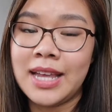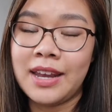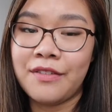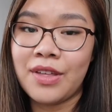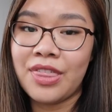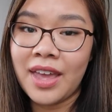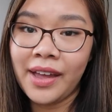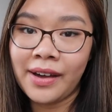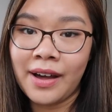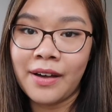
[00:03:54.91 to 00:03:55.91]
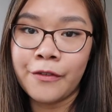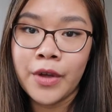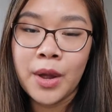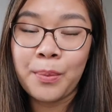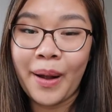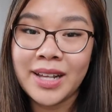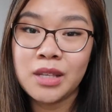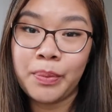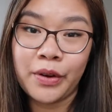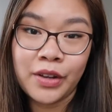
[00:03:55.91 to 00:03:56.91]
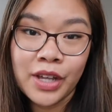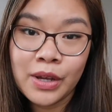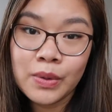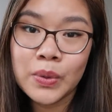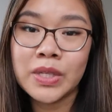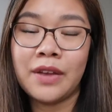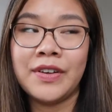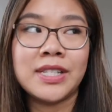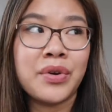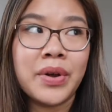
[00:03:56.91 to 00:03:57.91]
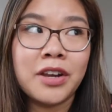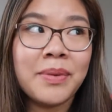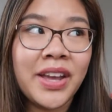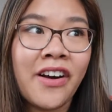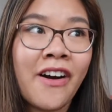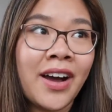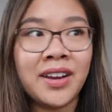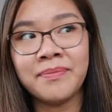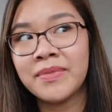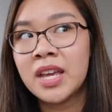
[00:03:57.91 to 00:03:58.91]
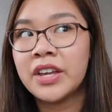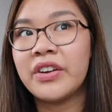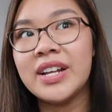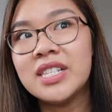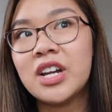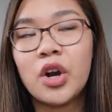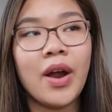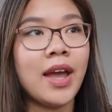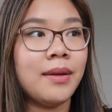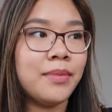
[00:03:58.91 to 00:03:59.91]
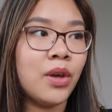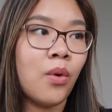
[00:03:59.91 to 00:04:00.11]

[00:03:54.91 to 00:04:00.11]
And if you think of price per use, if it's going to be on your Instagram,